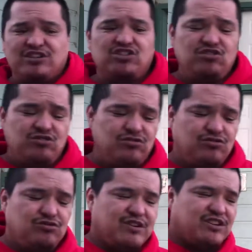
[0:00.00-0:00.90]
my
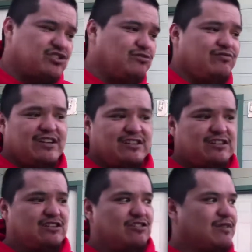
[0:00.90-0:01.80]
shoe my shoe
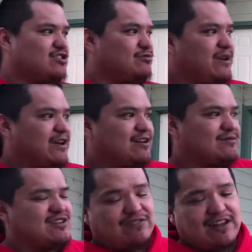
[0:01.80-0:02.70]
vids you know my shoe pickup
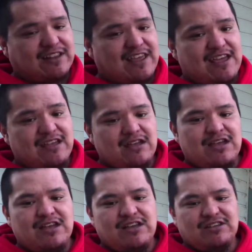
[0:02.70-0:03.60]
stuff like that
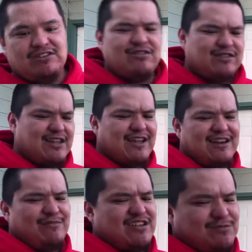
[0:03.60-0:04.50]
so i don't think
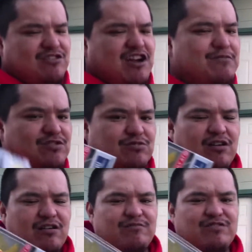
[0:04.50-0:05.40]
any of my subscribers
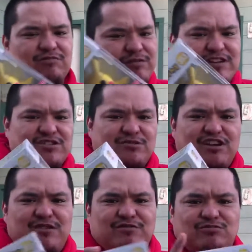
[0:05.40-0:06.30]
or one of my
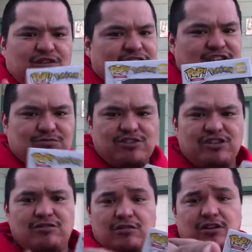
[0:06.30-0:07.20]
subscribers want this would
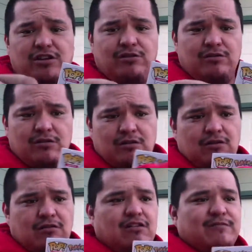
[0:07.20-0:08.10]
you you
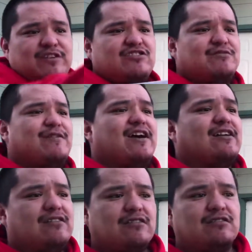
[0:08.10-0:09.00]
what about you in the back